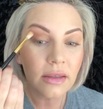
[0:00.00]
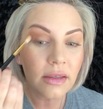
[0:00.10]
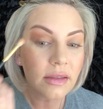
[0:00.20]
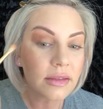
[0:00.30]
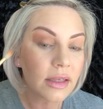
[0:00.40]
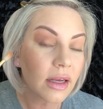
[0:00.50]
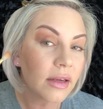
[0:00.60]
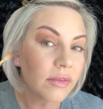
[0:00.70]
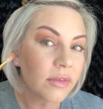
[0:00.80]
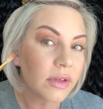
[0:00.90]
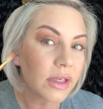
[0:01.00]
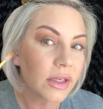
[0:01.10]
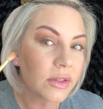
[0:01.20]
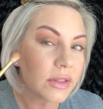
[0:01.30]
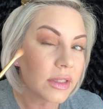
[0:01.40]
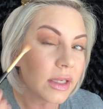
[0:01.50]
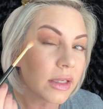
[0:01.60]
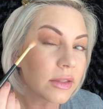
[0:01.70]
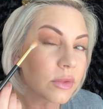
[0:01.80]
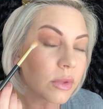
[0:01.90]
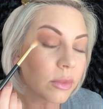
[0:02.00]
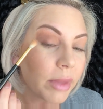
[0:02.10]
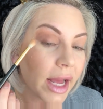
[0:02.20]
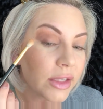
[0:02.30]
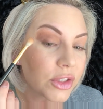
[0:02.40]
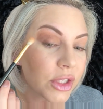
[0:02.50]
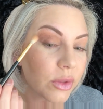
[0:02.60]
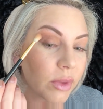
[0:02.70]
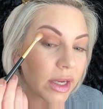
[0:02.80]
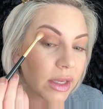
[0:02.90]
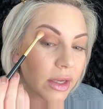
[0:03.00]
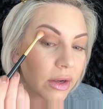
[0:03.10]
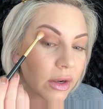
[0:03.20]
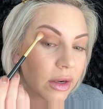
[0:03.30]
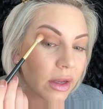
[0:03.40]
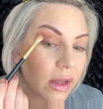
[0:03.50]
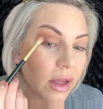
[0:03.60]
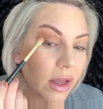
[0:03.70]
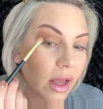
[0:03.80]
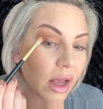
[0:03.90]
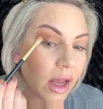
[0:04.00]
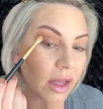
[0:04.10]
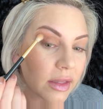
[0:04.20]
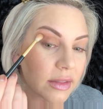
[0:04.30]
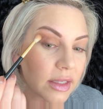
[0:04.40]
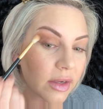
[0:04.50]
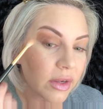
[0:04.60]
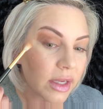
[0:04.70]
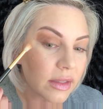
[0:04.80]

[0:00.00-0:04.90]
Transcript: It's kind of, can you see it's real patchy right here in this area?